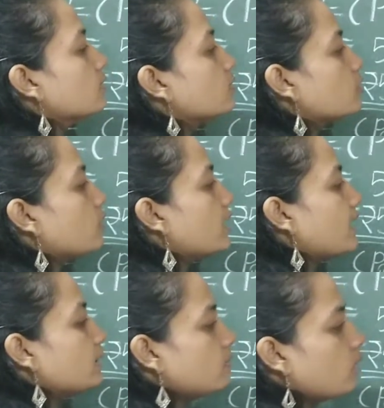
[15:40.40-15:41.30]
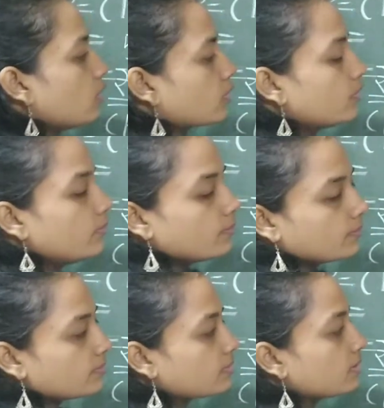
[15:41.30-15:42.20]
So again
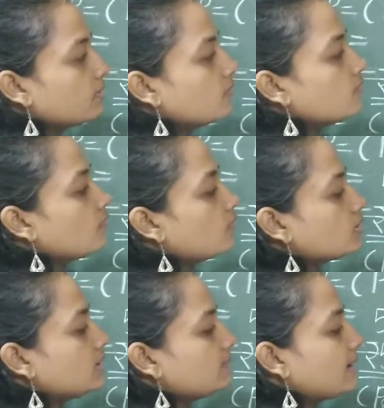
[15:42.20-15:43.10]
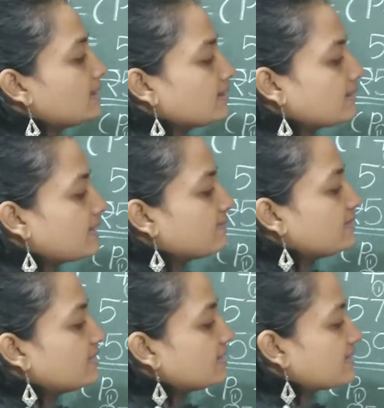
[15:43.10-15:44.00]
borrow. 14 minus
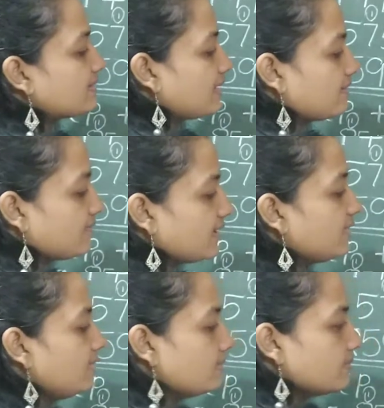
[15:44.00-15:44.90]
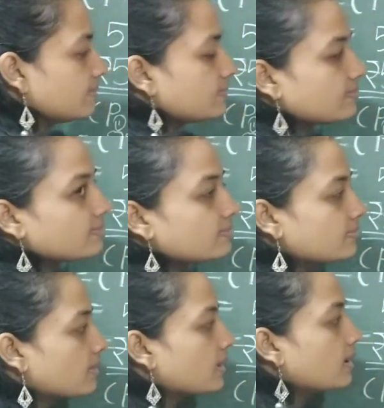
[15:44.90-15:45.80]
7 is 7.
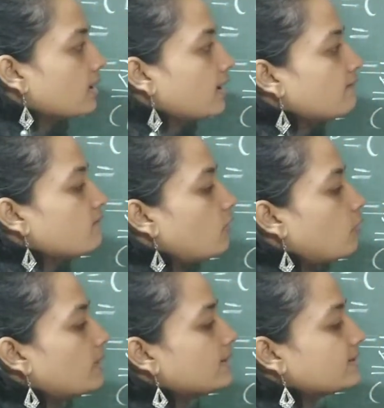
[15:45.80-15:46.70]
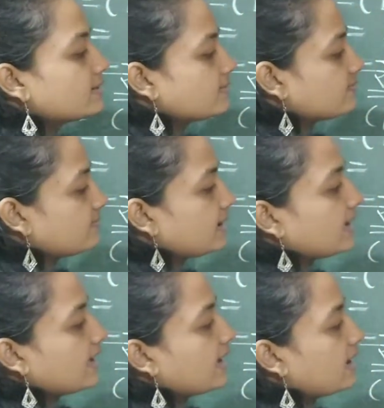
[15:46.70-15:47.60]
4 minus 5
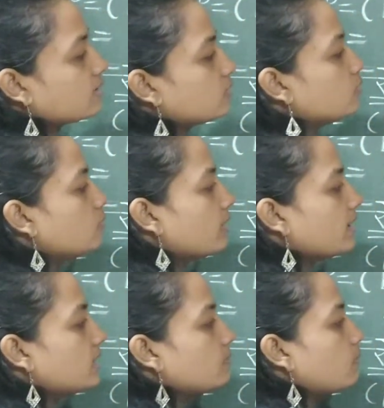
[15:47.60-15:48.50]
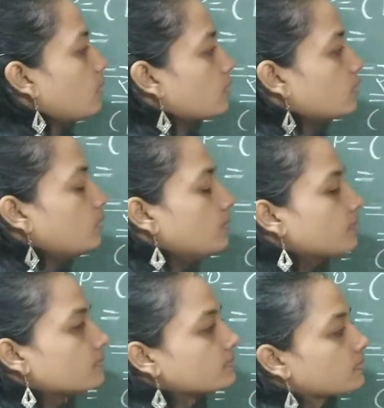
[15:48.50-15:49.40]
I can't do. Again
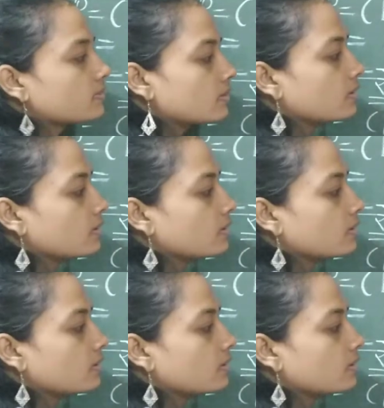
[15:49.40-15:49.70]
borrow.